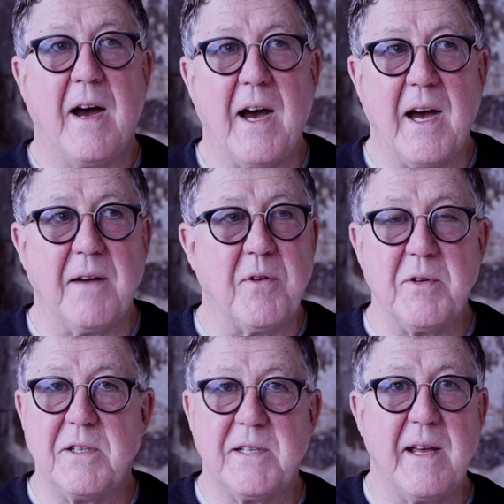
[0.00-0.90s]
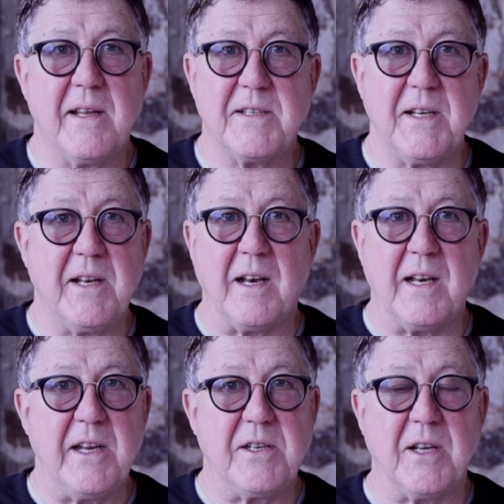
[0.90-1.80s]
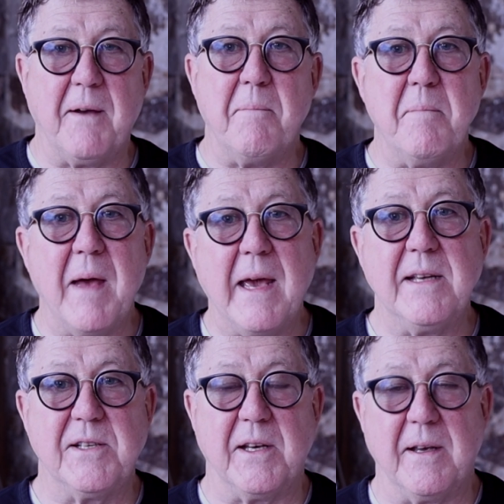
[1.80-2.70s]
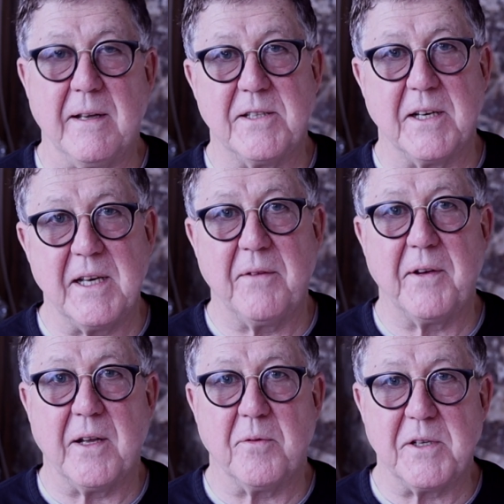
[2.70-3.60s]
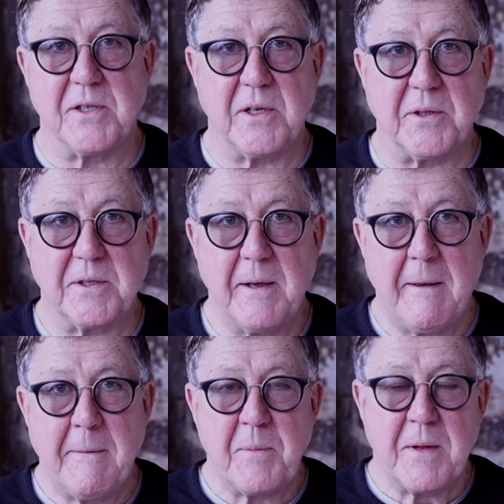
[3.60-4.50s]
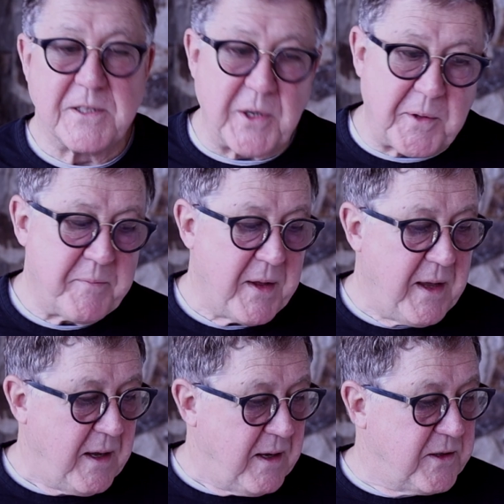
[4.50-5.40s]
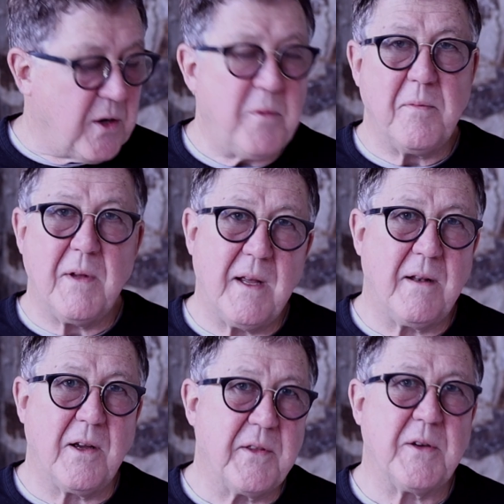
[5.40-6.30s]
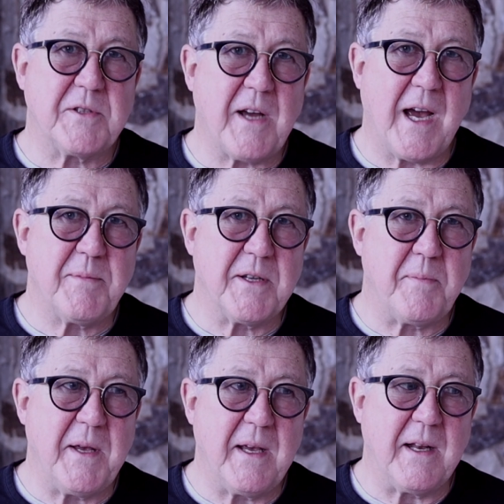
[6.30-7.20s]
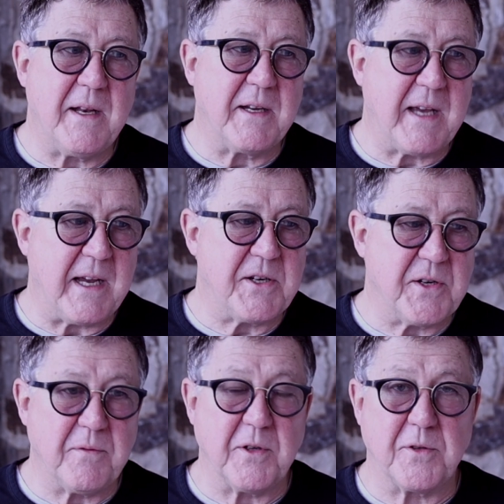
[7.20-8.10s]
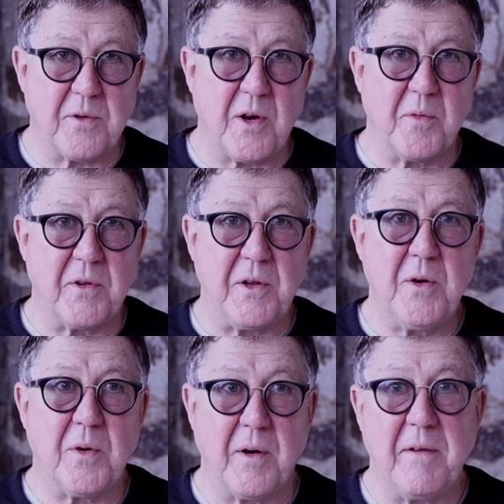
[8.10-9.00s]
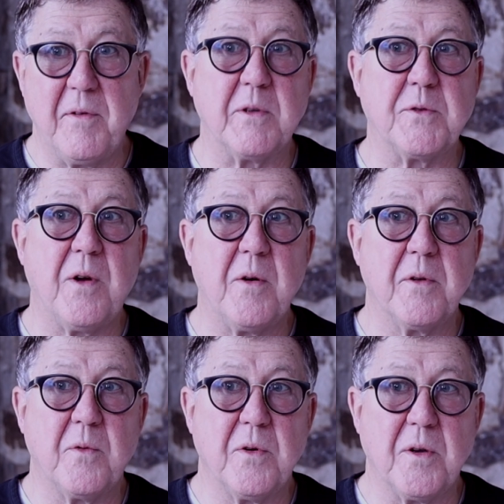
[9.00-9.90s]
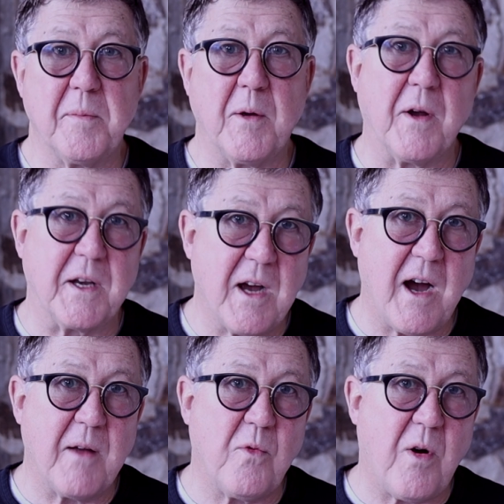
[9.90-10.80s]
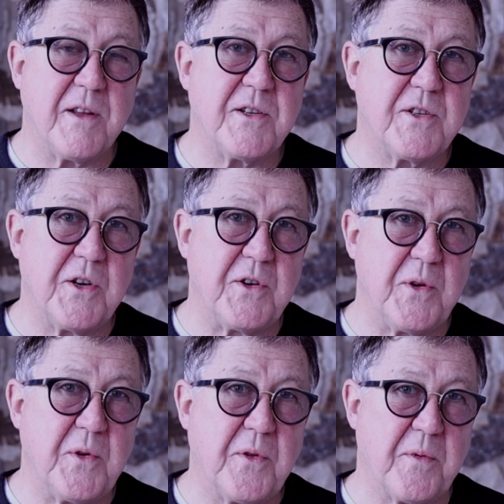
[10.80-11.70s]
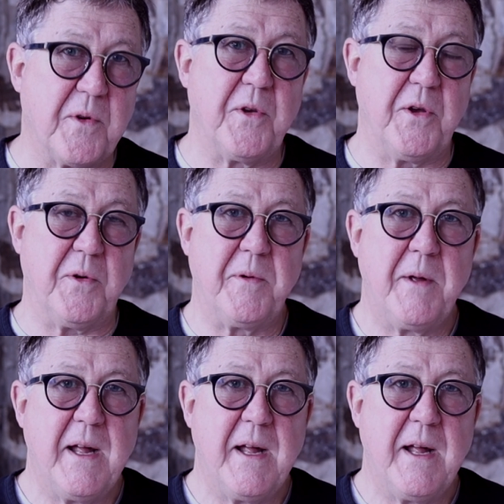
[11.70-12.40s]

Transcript: Uh, I've always said, seen it lead to amazing and significant results. So don't uh, look at those times as being an indication of what's wrong with you or even what's wrong with the world, but what God wants to do through you.